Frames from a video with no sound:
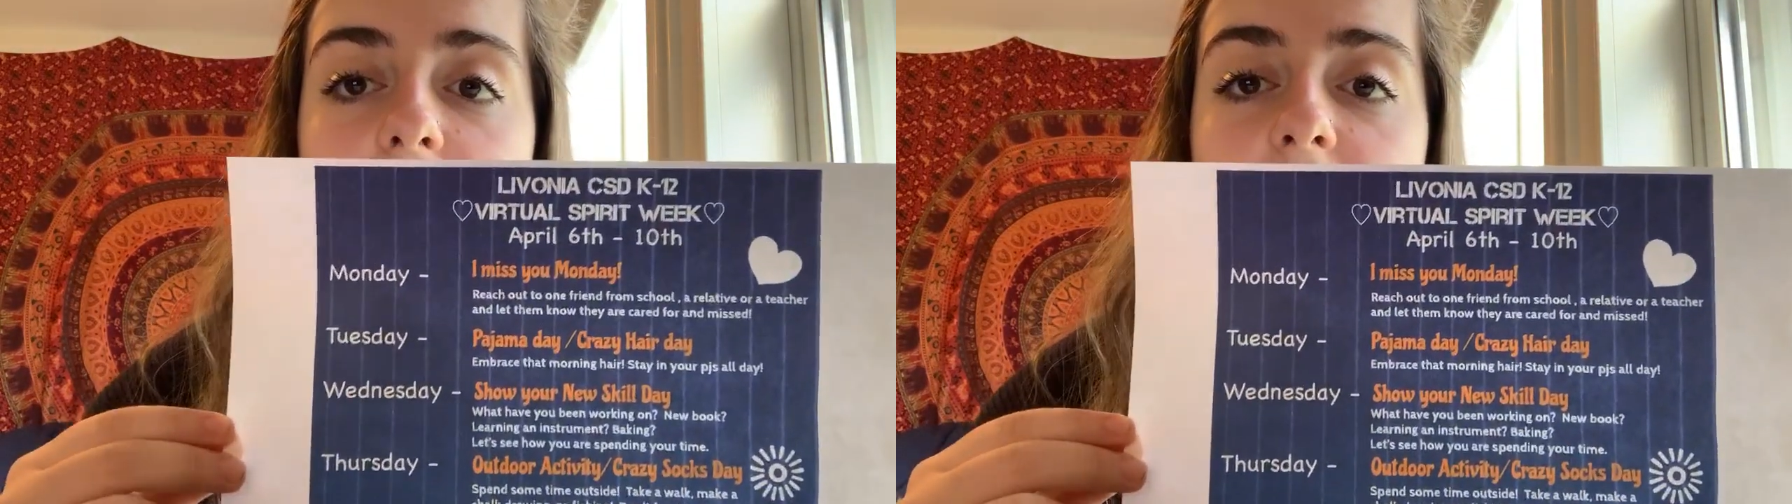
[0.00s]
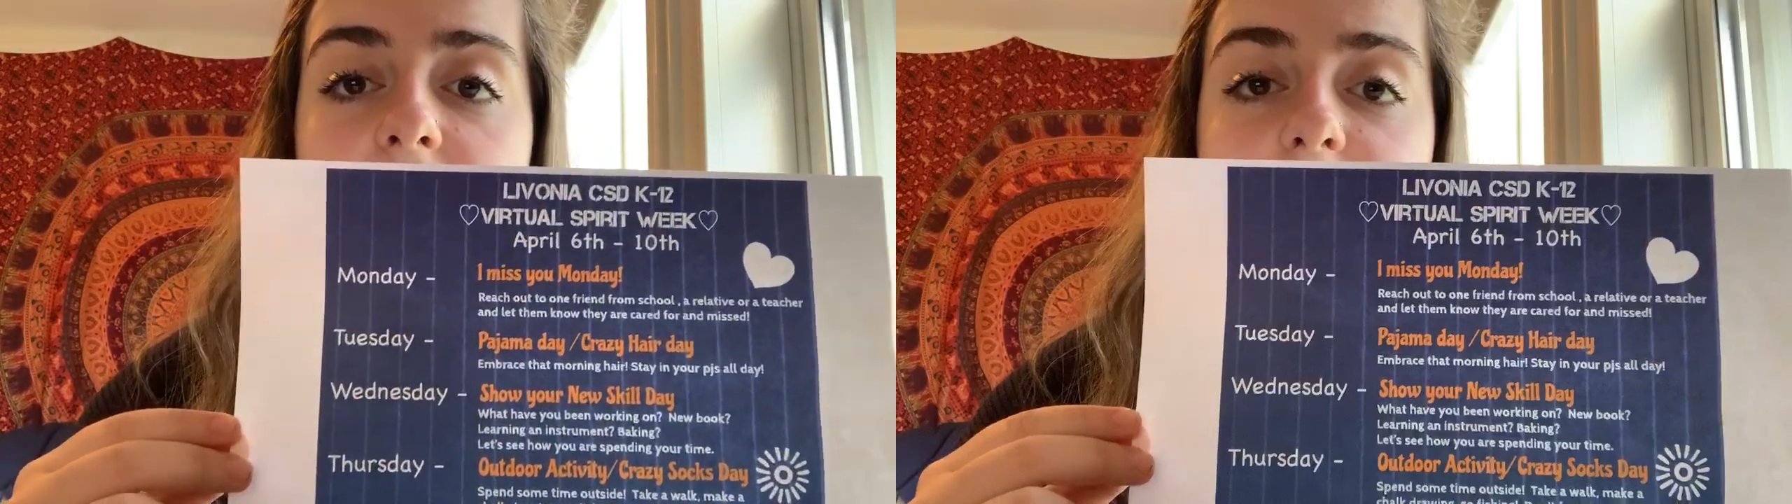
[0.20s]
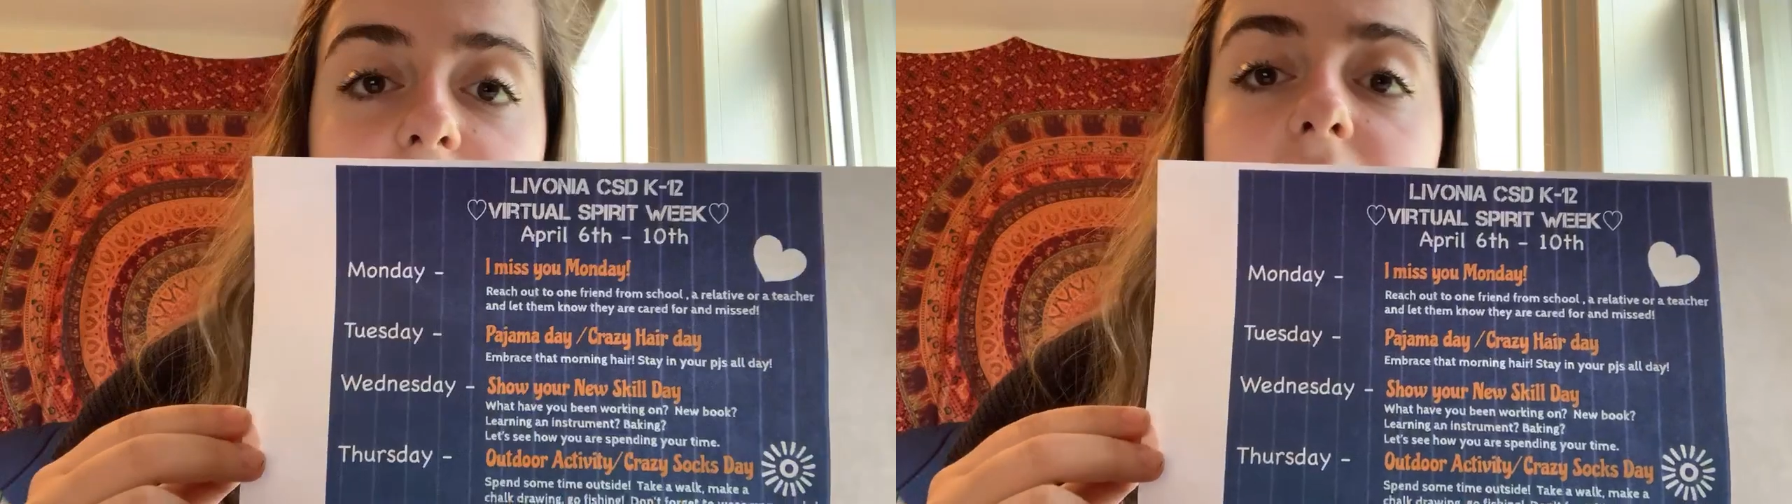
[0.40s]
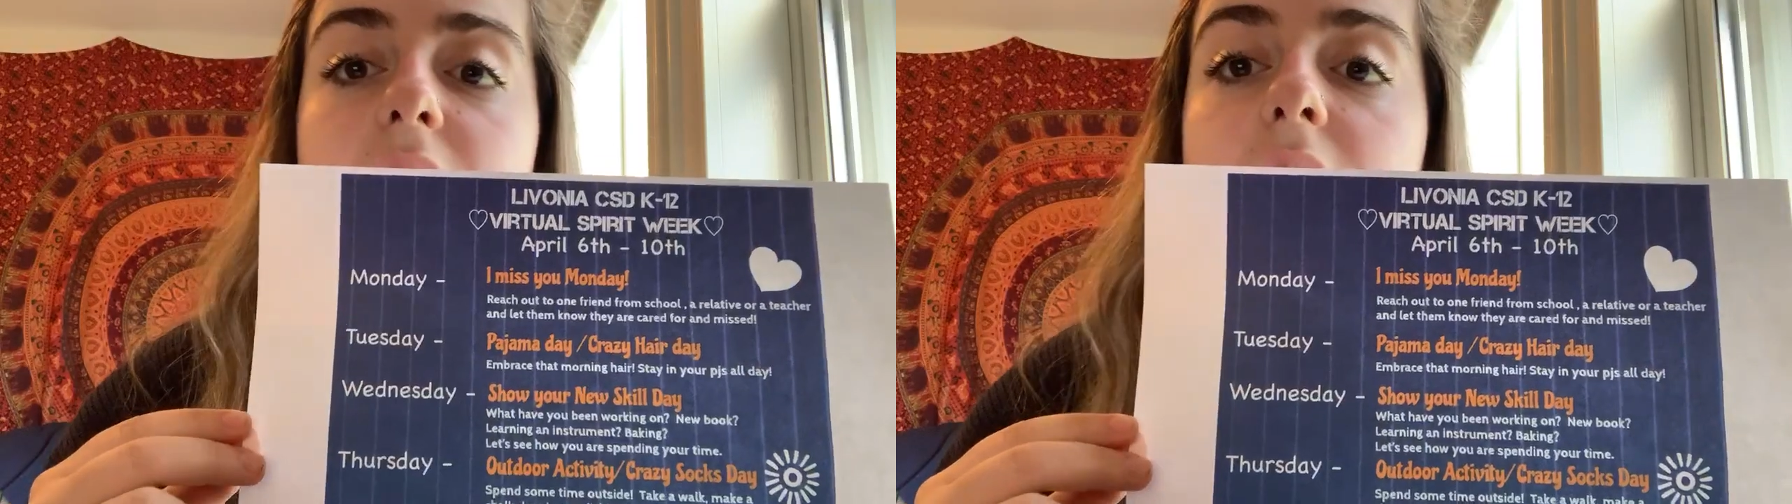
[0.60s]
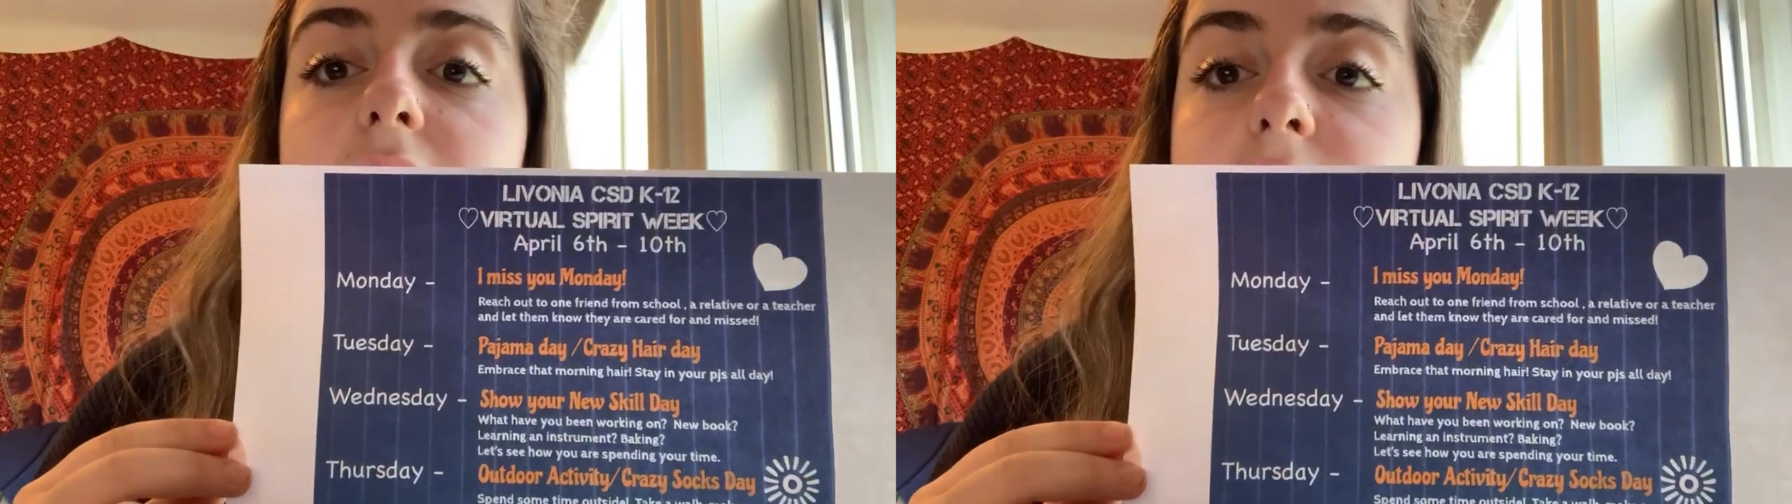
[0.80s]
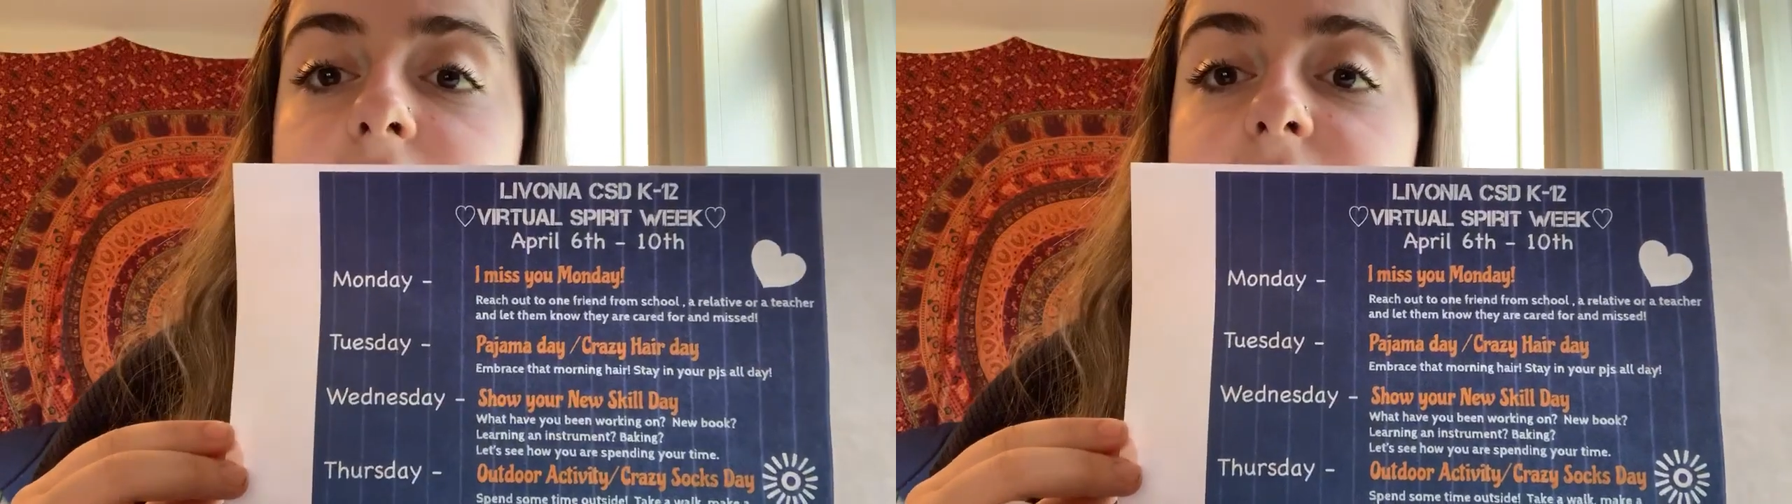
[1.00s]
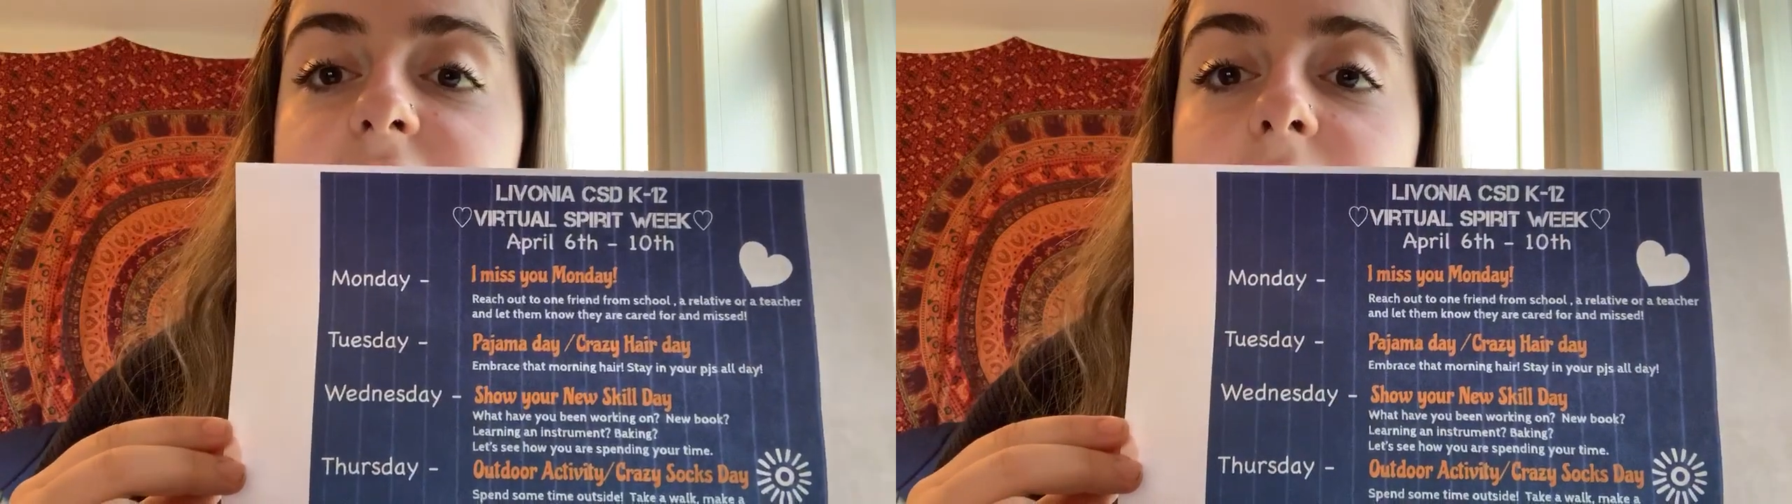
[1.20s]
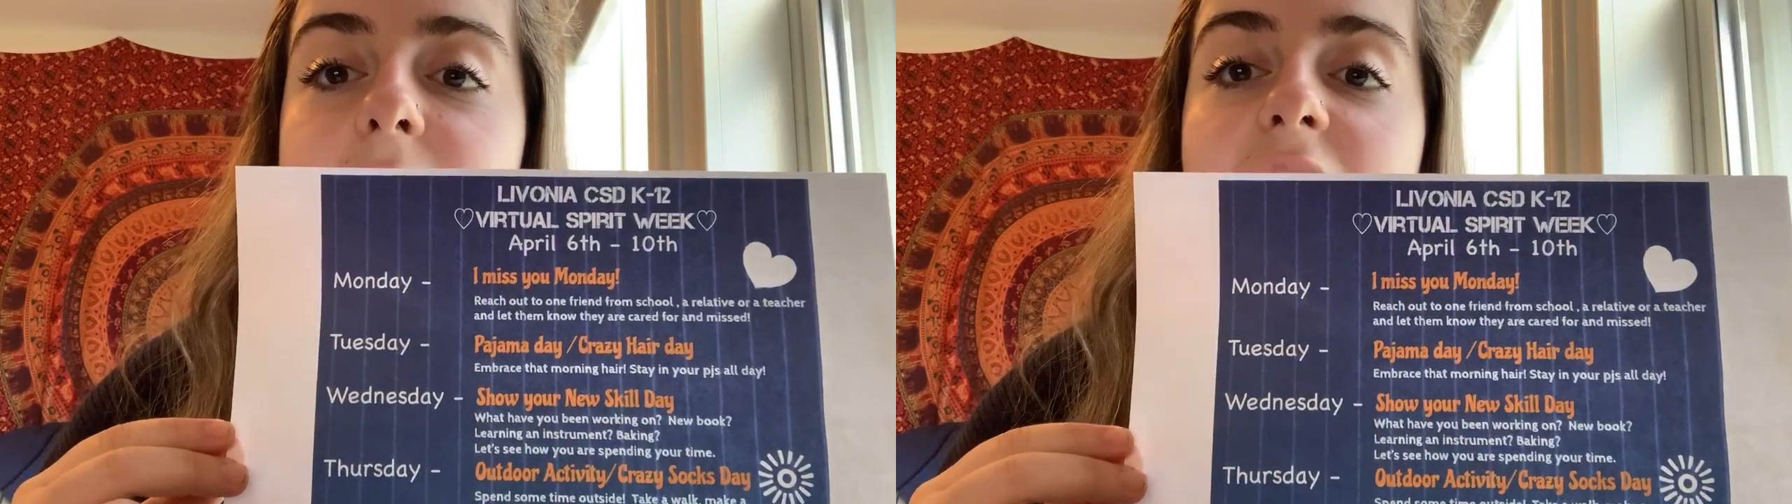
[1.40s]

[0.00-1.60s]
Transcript: On Tuesday,